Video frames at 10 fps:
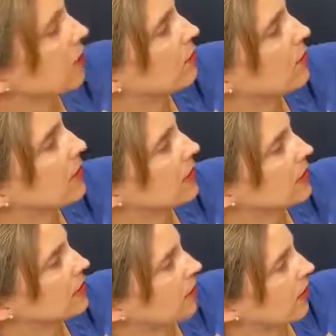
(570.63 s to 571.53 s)
out,
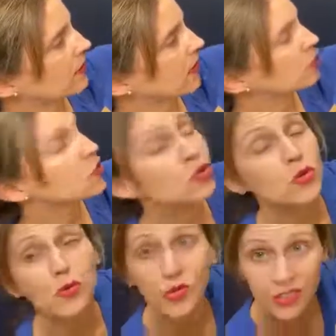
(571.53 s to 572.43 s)
billions, scratch out,
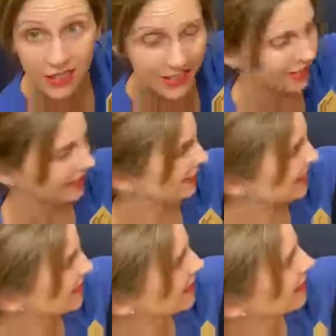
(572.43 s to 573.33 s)

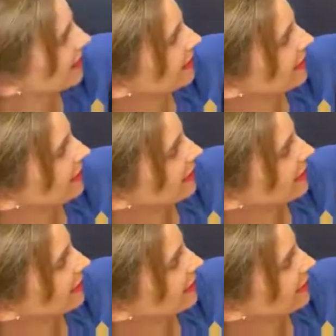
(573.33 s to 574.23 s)
trillions.
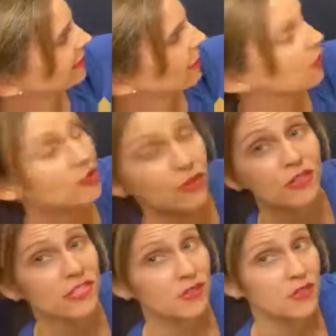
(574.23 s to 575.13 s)
Our solar
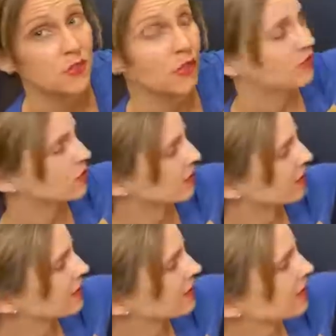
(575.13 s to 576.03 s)
system is one of
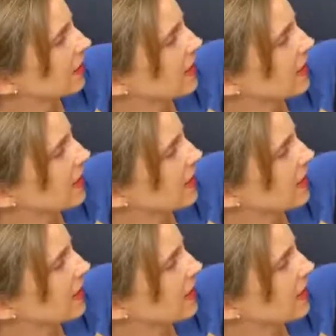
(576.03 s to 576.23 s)
trillions.